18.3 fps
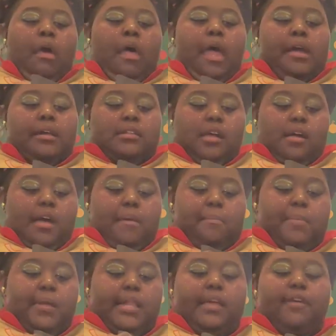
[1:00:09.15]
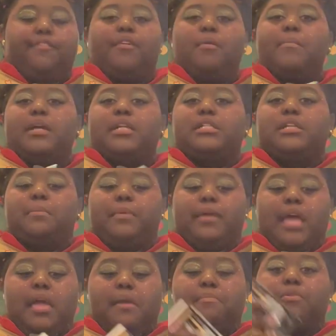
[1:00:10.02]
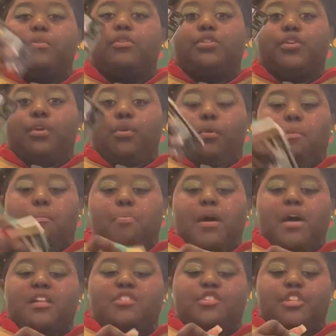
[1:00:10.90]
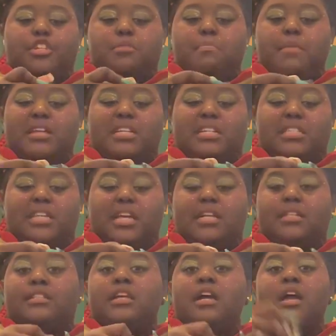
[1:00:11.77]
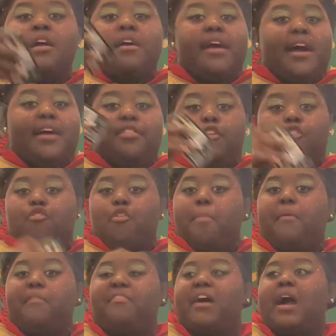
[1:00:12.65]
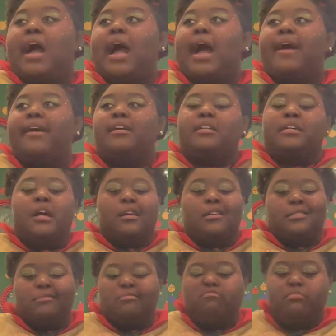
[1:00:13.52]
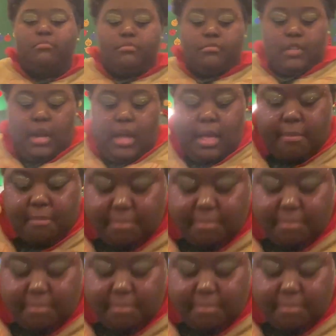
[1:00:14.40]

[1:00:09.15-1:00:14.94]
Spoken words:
And the ability for me to be able to purchase medicine at the drop of a hat and